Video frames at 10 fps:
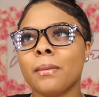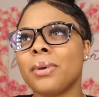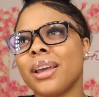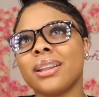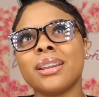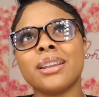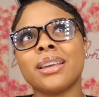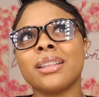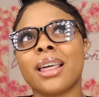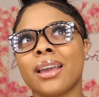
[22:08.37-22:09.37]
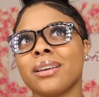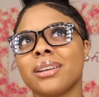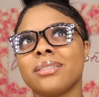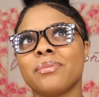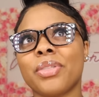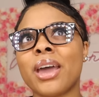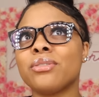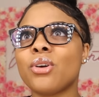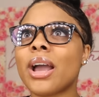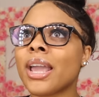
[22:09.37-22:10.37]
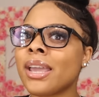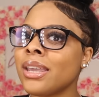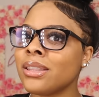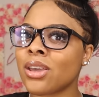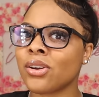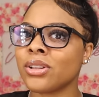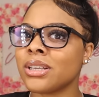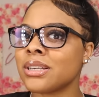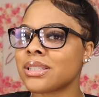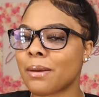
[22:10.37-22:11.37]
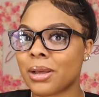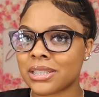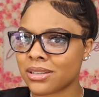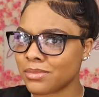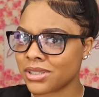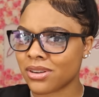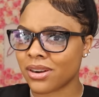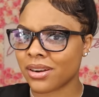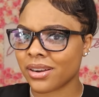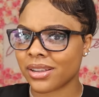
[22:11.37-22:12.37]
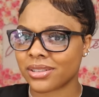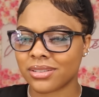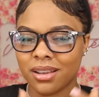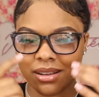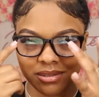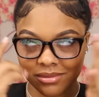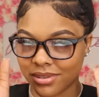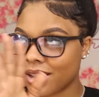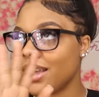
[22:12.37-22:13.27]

But then again, like, I don't know, I can't eat that early because, like, my stomach started hurting. So, I don't,